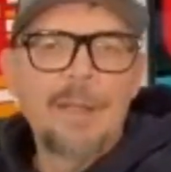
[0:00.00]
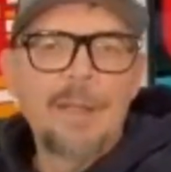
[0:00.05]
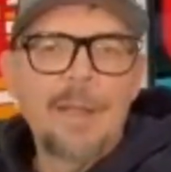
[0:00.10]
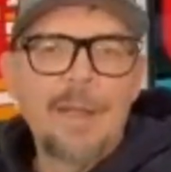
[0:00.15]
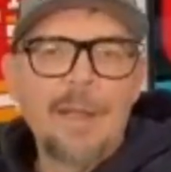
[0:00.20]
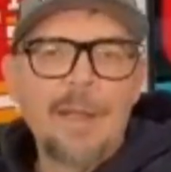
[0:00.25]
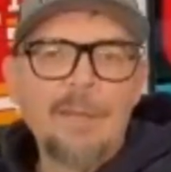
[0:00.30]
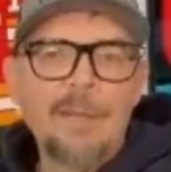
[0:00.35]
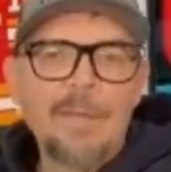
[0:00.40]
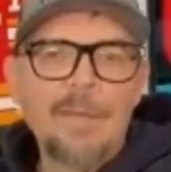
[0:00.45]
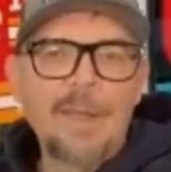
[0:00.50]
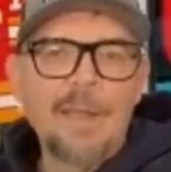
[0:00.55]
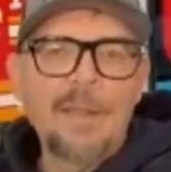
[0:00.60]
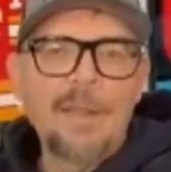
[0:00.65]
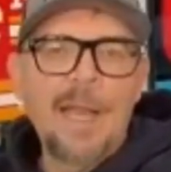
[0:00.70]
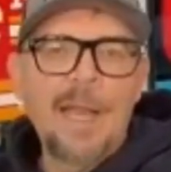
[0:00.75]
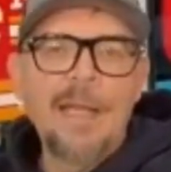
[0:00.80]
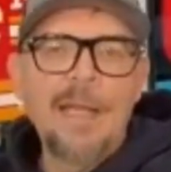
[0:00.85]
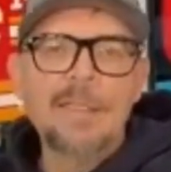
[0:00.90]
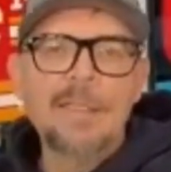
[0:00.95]
And I think
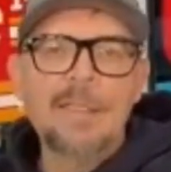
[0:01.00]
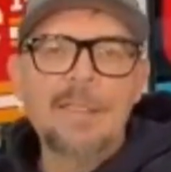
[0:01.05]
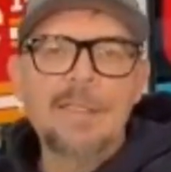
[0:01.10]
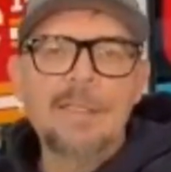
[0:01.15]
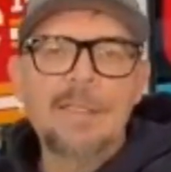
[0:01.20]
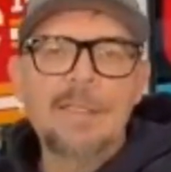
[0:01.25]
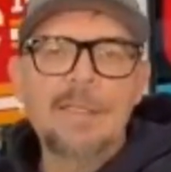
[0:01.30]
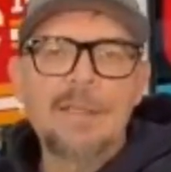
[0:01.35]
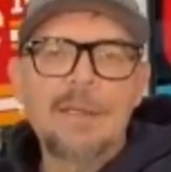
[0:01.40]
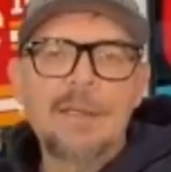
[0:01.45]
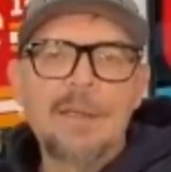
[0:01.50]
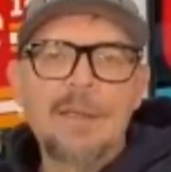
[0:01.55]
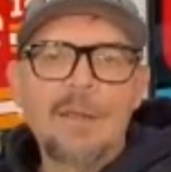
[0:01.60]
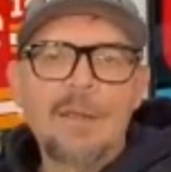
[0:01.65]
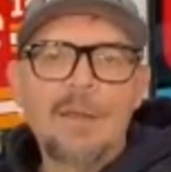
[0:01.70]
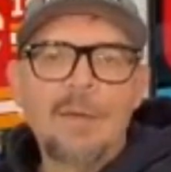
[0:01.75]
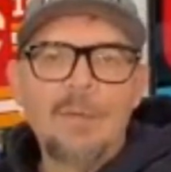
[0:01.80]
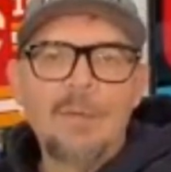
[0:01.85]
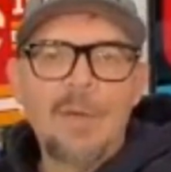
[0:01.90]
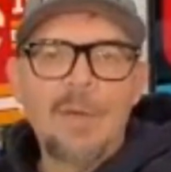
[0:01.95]
that's
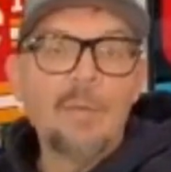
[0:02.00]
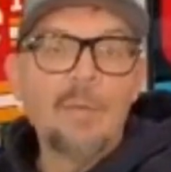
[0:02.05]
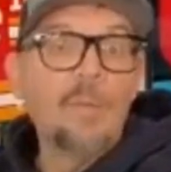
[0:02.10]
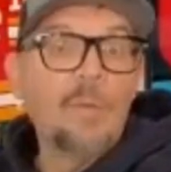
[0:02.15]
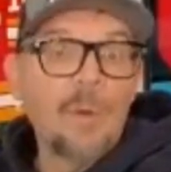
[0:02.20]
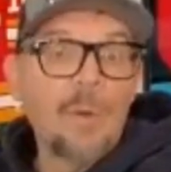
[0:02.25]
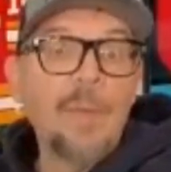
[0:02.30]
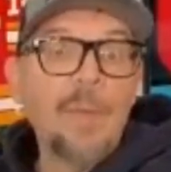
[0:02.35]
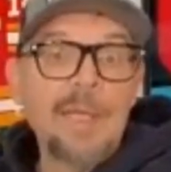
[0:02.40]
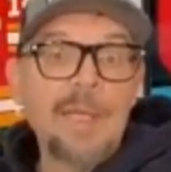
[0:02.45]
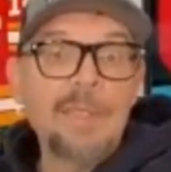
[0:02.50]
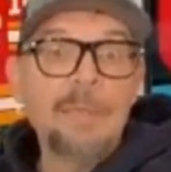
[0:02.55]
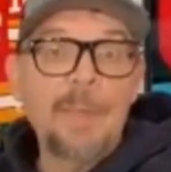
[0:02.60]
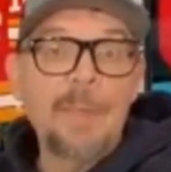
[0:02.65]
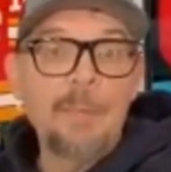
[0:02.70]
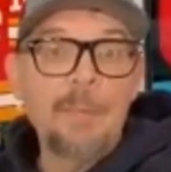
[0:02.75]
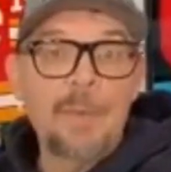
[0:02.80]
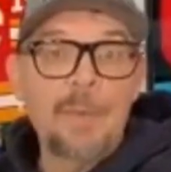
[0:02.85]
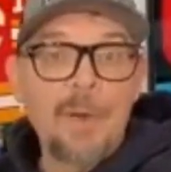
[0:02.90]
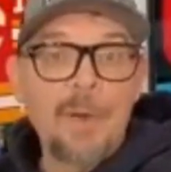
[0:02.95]
what makes
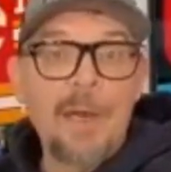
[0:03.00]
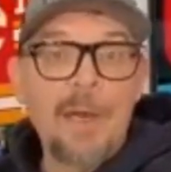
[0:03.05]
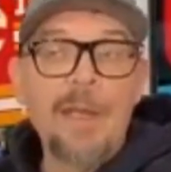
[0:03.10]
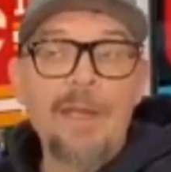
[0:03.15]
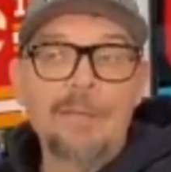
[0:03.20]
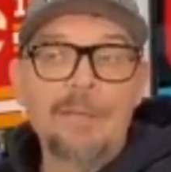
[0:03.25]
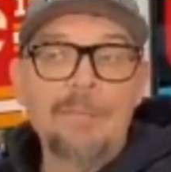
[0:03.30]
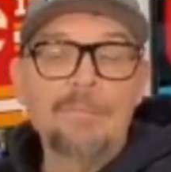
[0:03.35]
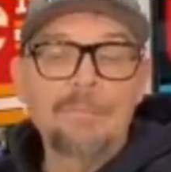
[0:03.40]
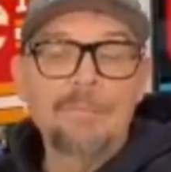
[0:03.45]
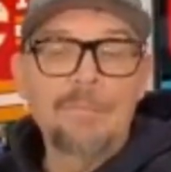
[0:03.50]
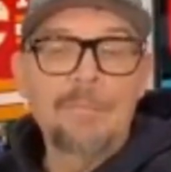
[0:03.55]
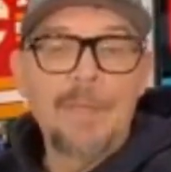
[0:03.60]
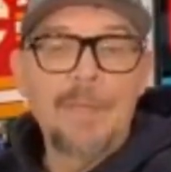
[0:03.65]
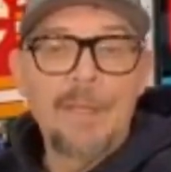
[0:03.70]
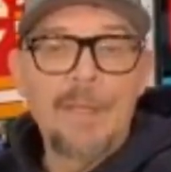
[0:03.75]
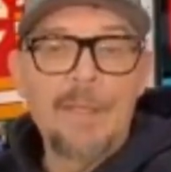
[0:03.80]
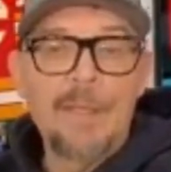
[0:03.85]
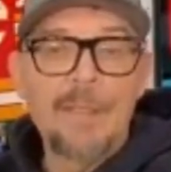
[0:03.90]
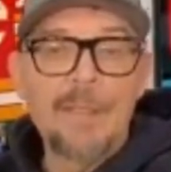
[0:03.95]
people great
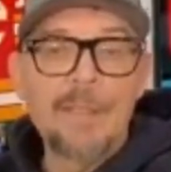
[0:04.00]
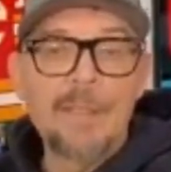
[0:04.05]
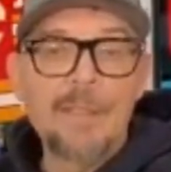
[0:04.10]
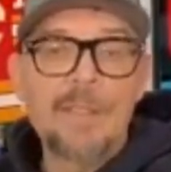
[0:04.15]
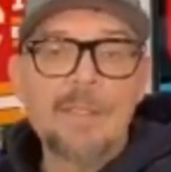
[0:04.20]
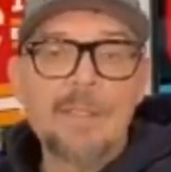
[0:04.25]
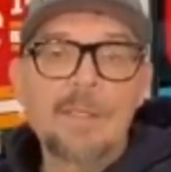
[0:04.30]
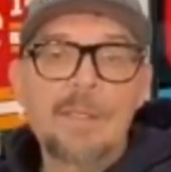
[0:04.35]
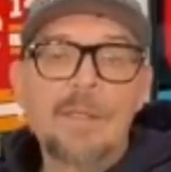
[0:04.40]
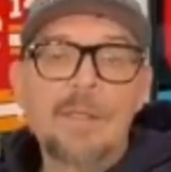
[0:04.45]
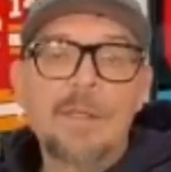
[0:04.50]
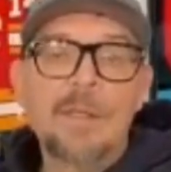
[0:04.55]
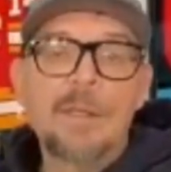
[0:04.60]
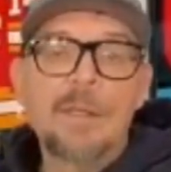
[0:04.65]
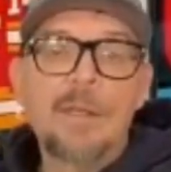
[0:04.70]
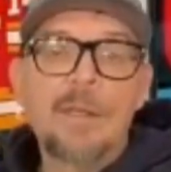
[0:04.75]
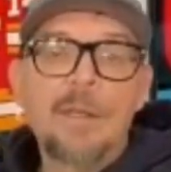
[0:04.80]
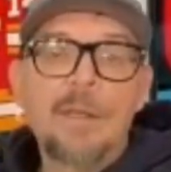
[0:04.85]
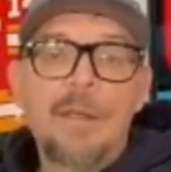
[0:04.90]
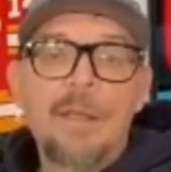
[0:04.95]
is,
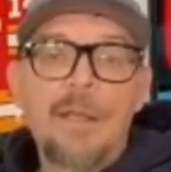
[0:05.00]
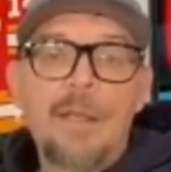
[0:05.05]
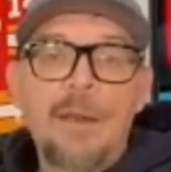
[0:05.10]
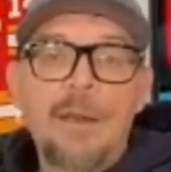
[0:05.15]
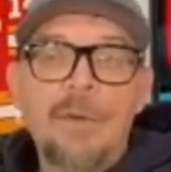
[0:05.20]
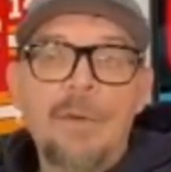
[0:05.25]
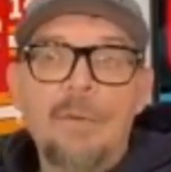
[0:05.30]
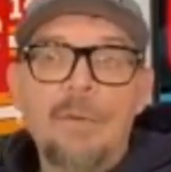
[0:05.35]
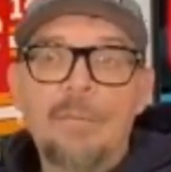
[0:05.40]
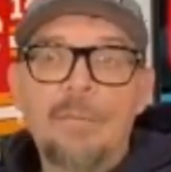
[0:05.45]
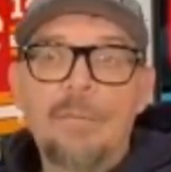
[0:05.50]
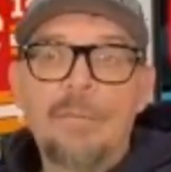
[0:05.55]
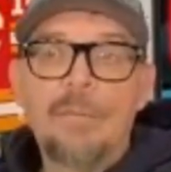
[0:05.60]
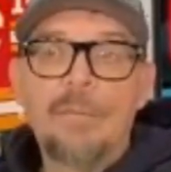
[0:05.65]
you know,